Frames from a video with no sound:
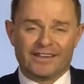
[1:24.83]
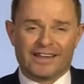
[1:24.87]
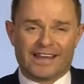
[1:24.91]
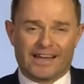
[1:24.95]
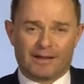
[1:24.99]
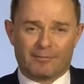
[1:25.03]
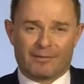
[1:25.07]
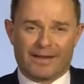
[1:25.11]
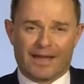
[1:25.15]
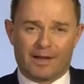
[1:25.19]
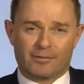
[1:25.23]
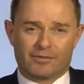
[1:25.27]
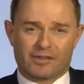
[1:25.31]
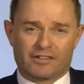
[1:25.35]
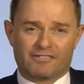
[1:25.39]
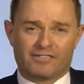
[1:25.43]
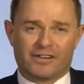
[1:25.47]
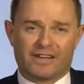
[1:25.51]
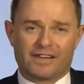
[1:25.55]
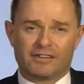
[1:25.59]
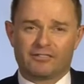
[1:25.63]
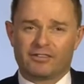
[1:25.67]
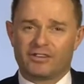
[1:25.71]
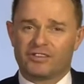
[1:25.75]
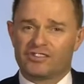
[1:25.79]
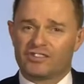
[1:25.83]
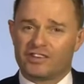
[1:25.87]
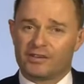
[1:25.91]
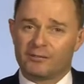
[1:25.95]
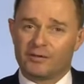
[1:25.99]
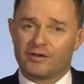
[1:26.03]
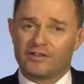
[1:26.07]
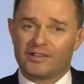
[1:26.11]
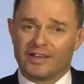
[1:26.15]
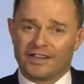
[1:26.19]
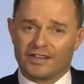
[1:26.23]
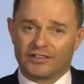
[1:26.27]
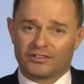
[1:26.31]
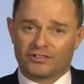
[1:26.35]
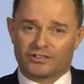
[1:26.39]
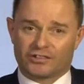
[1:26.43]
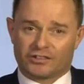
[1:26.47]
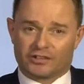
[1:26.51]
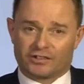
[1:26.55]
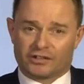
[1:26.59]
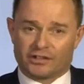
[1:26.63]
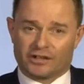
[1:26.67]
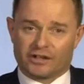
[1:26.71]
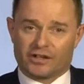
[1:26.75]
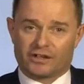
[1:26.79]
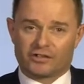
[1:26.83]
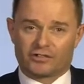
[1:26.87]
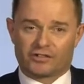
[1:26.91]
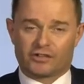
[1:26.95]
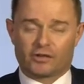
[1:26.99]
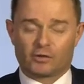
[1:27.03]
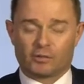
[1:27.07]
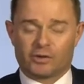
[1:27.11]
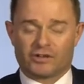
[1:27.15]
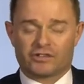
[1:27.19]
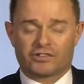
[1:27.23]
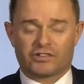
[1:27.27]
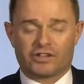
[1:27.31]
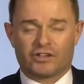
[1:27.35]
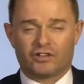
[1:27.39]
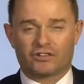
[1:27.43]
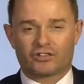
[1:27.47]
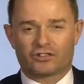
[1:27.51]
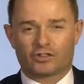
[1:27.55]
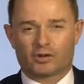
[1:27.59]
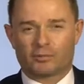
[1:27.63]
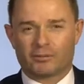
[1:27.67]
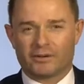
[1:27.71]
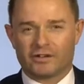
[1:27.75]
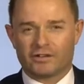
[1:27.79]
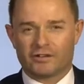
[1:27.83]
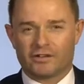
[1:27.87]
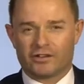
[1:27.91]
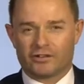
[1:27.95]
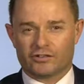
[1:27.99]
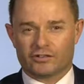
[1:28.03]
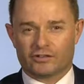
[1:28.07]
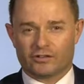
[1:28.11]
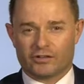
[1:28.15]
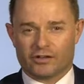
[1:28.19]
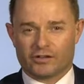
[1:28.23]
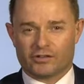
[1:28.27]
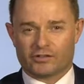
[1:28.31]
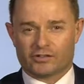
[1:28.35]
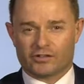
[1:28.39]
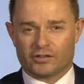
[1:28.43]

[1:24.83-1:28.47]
and perhaps that feeling of intimidation to the West End shopping district.